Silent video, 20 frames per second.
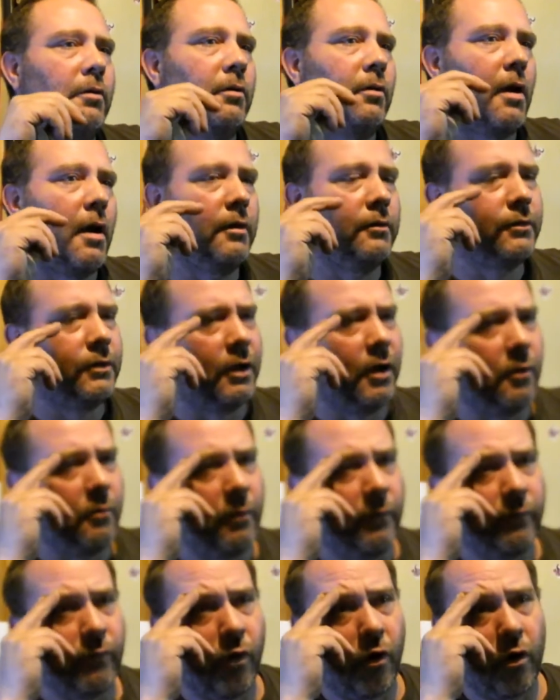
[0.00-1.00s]
I've seen it
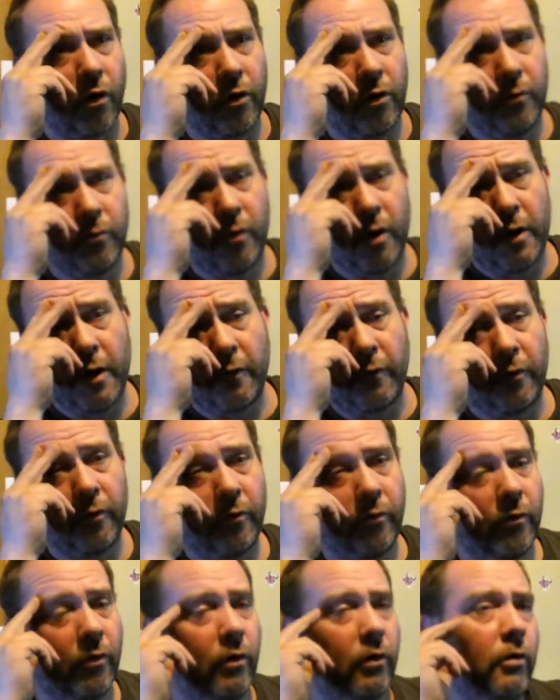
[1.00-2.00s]
before, but I
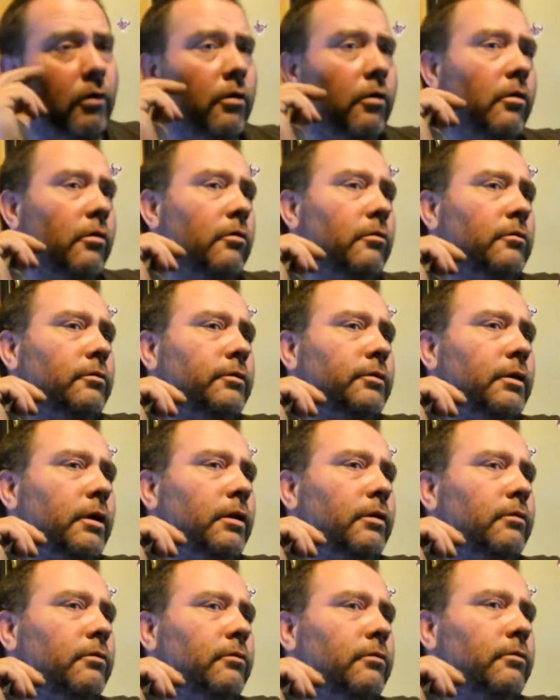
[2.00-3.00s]
never
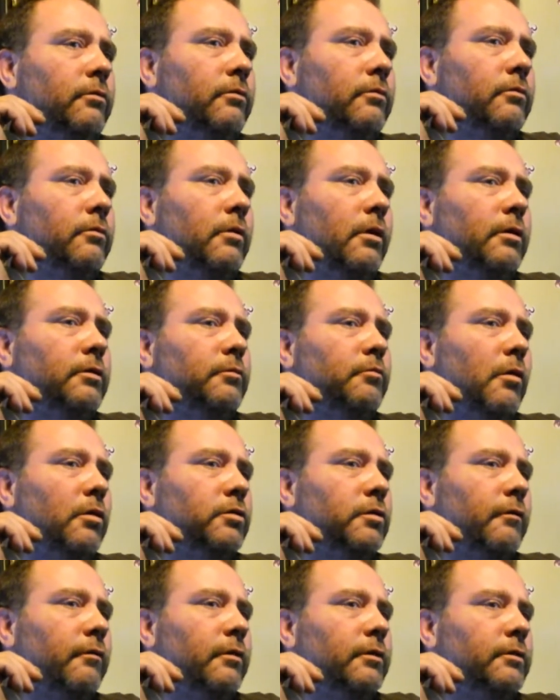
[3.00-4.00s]
seen as much
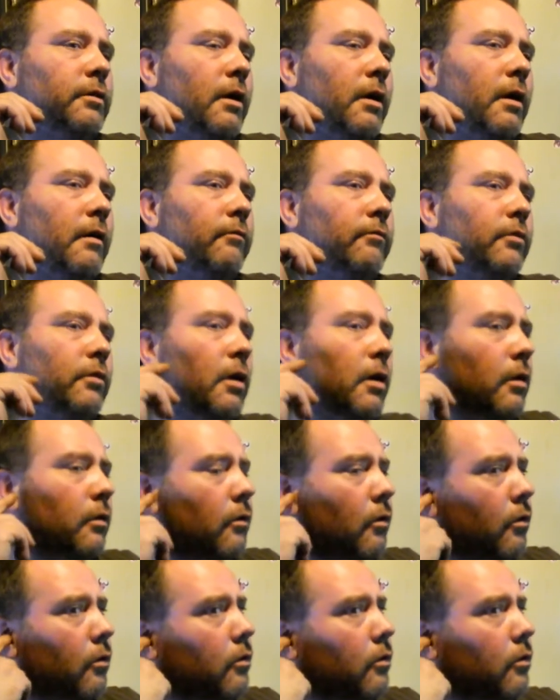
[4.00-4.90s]
of it as I have tonight. Though.